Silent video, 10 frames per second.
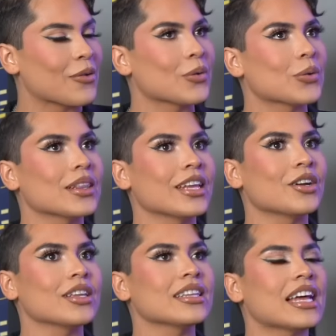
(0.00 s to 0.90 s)
night. We were
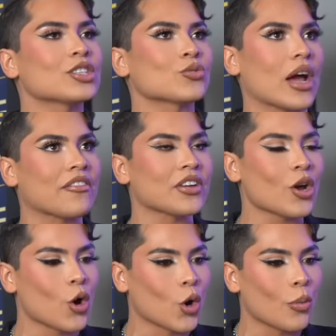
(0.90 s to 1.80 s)
literally, like,
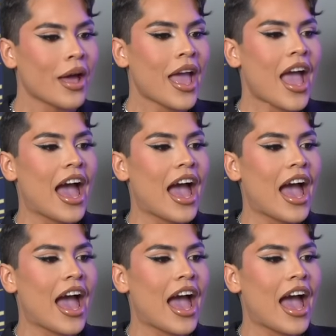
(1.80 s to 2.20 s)
driving home.